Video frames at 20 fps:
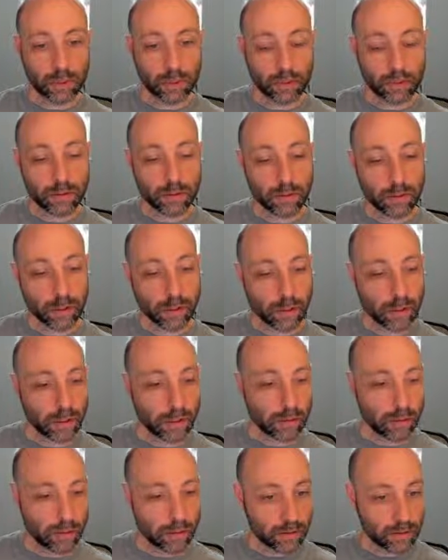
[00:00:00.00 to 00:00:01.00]
do I
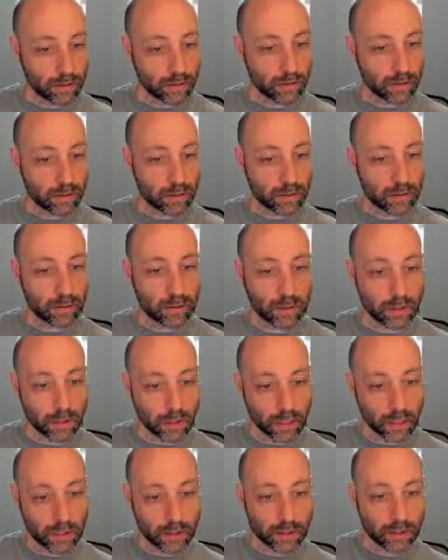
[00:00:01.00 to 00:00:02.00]
need to use an
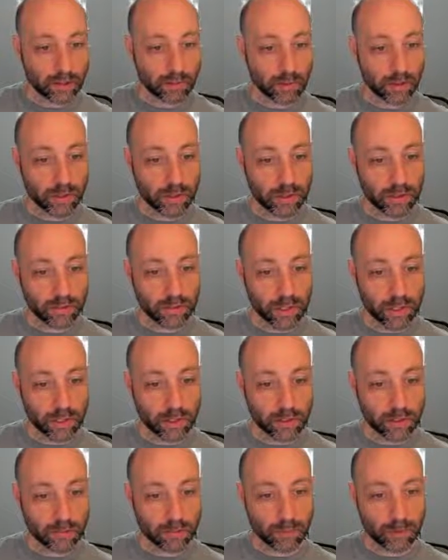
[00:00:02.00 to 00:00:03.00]
async version of
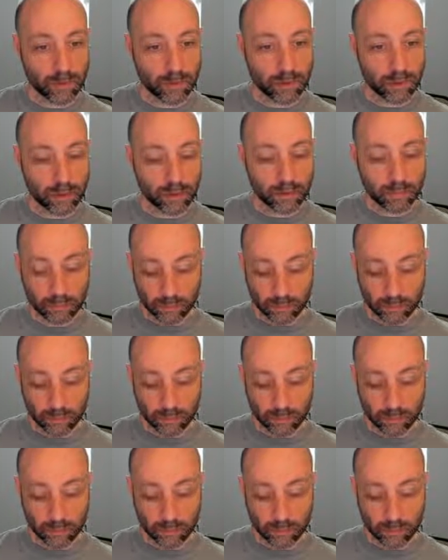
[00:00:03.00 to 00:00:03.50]
that, I'm wondering?